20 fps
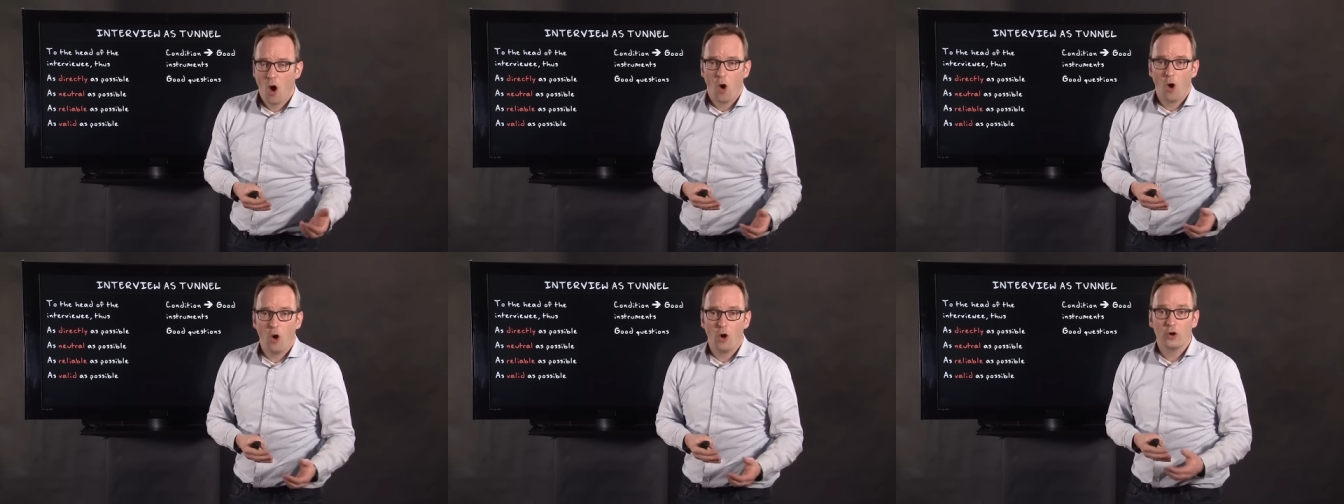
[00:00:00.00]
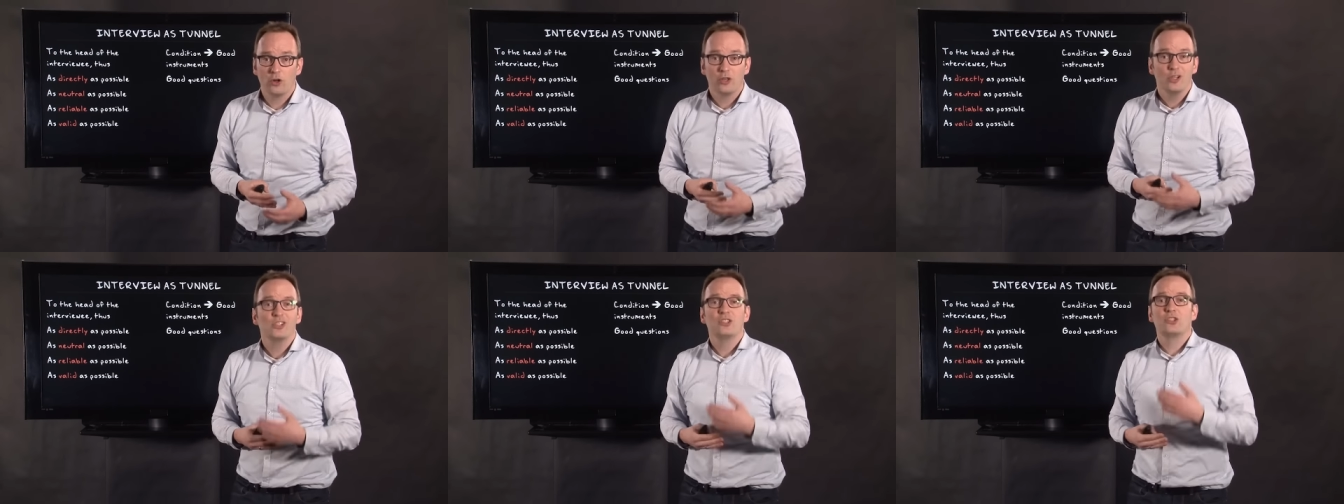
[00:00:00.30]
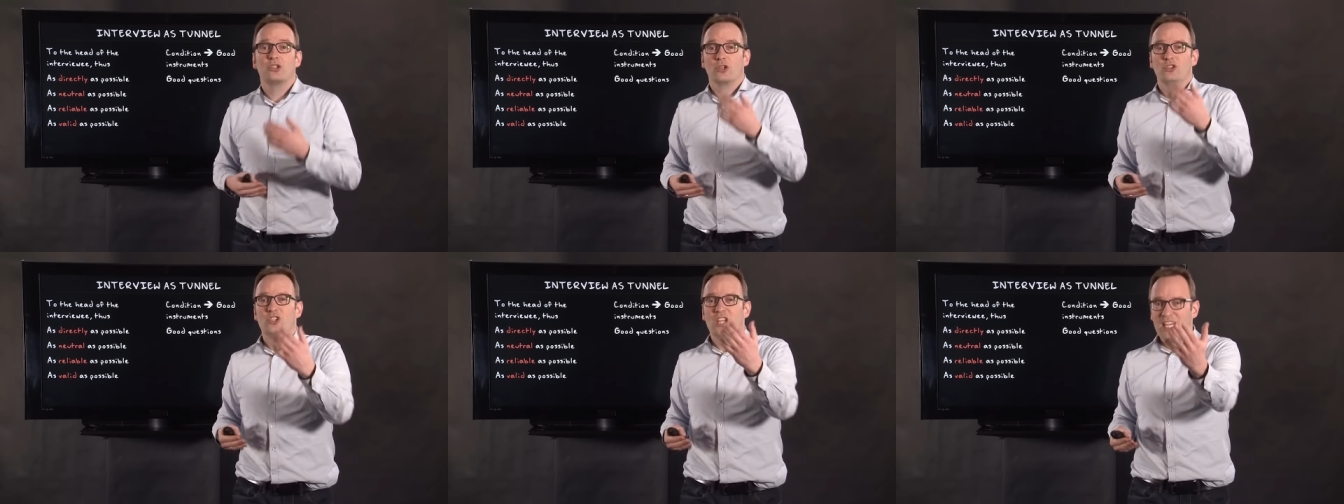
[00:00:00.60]
or
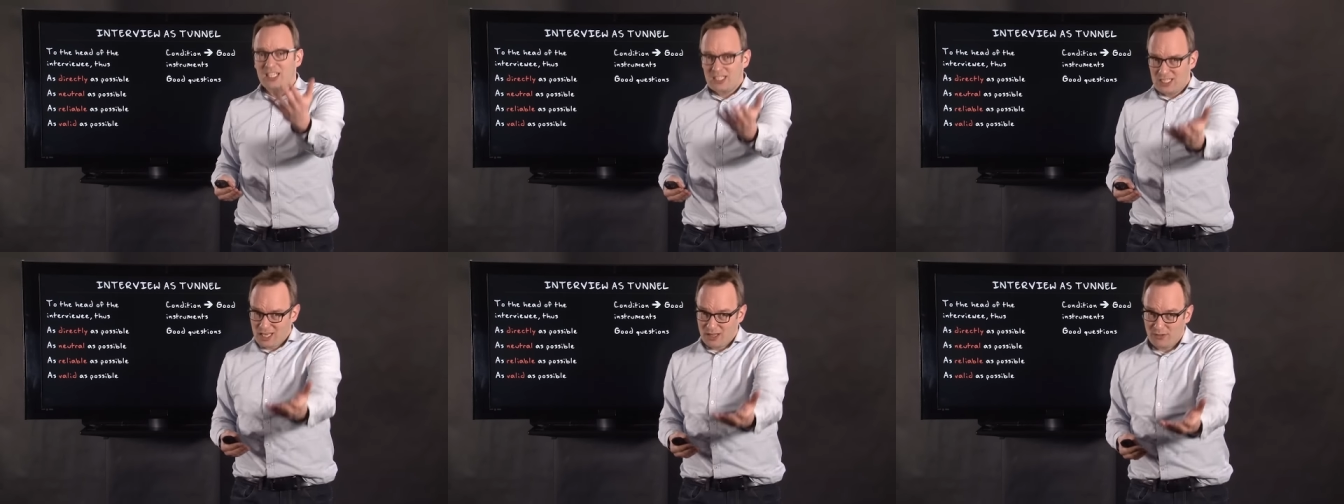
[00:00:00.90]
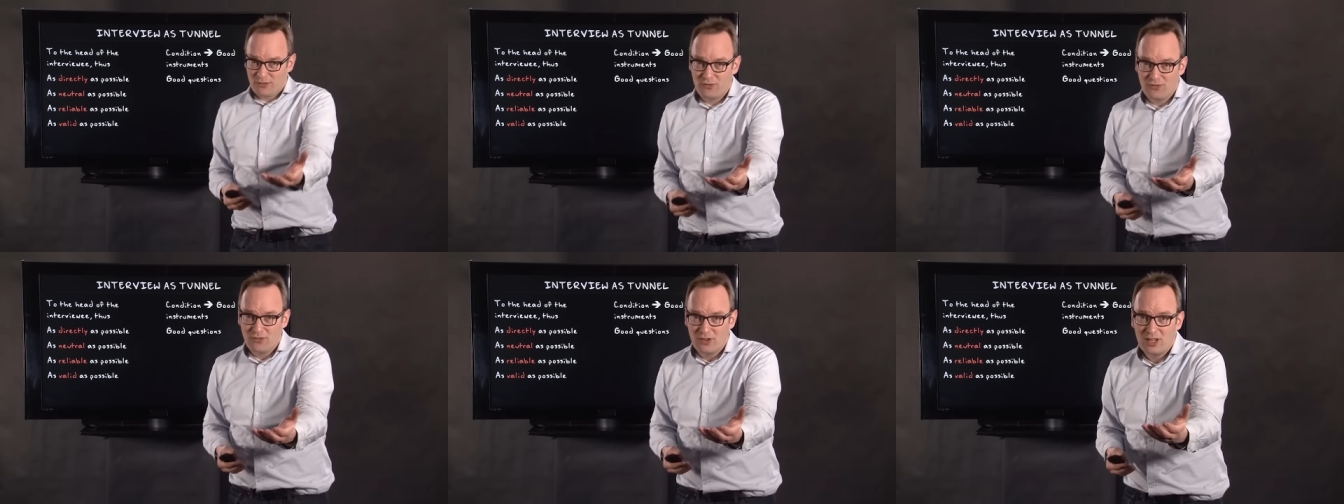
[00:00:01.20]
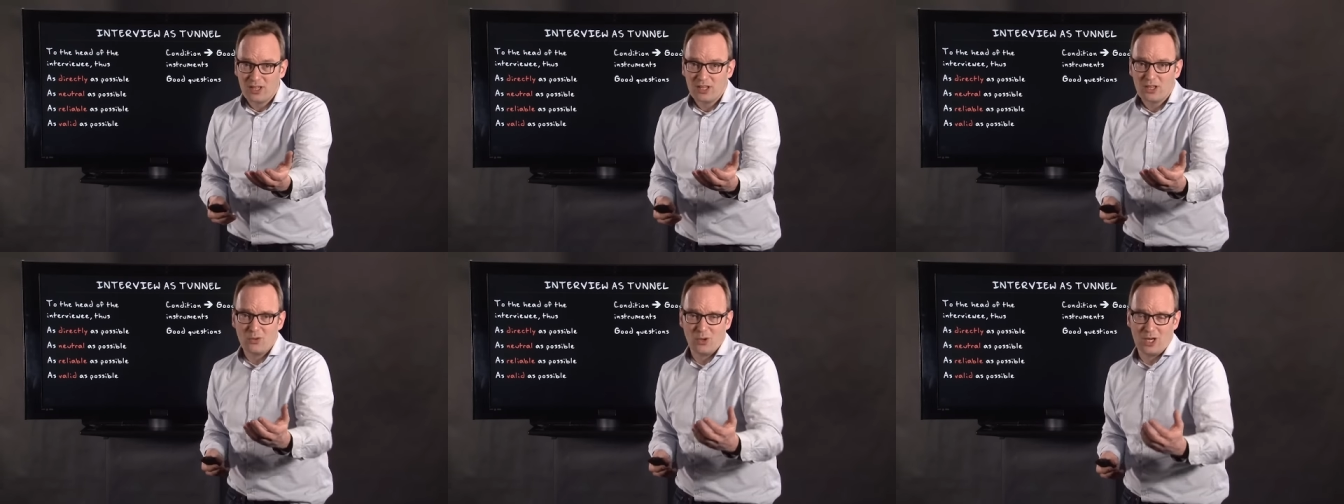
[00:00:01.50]
suggestive
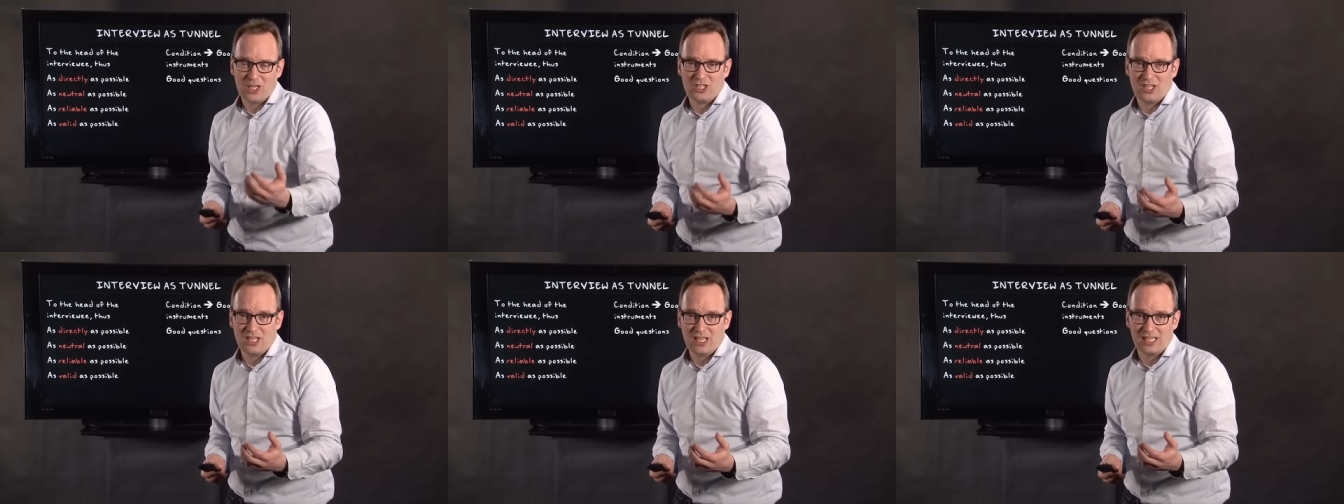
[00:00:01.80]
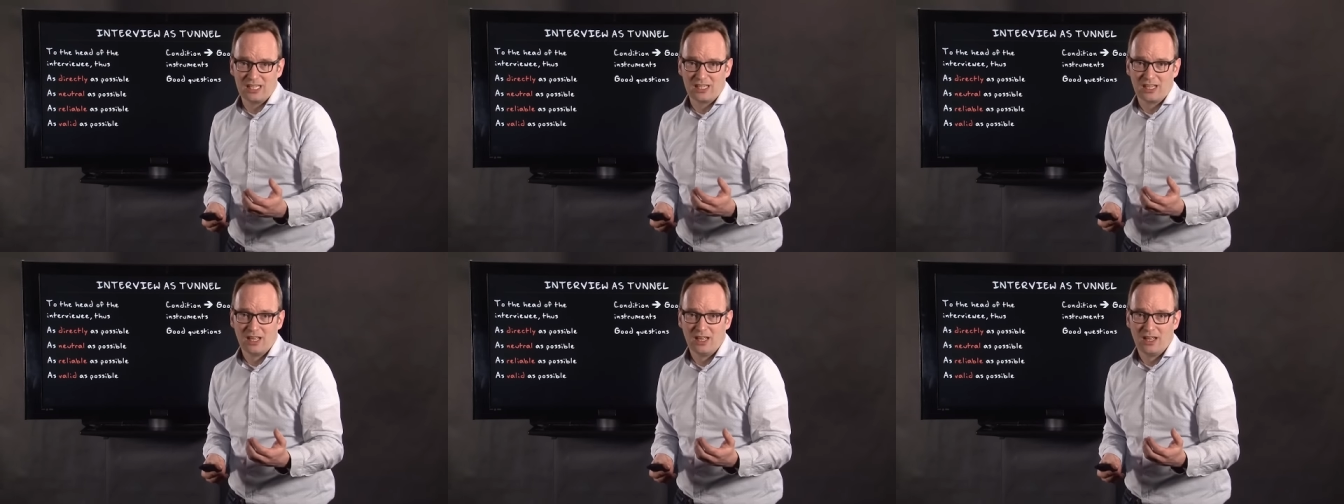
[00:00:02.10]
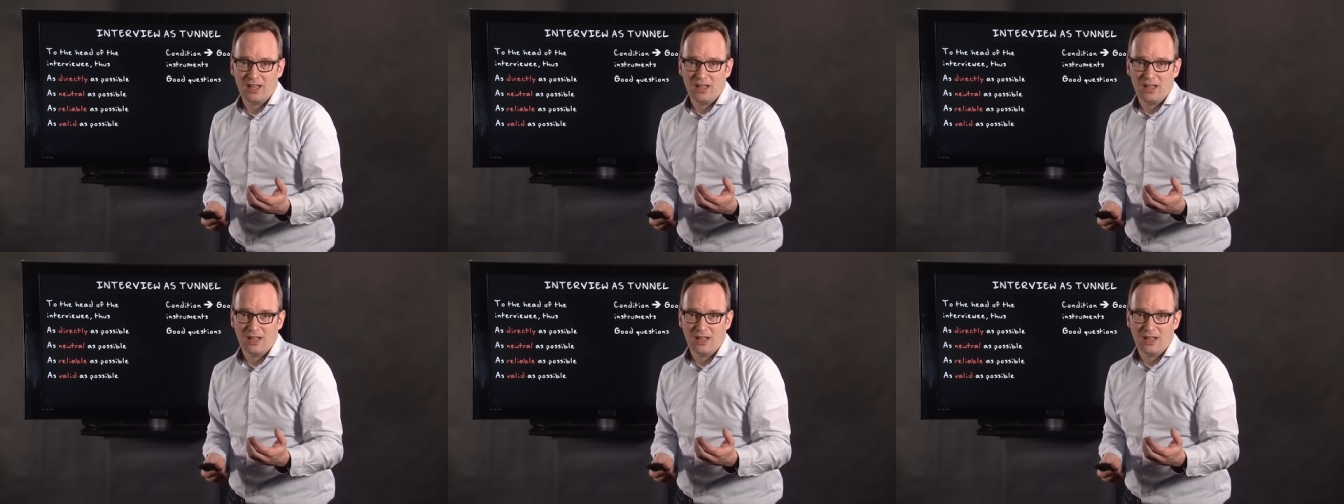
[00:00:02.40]
questioning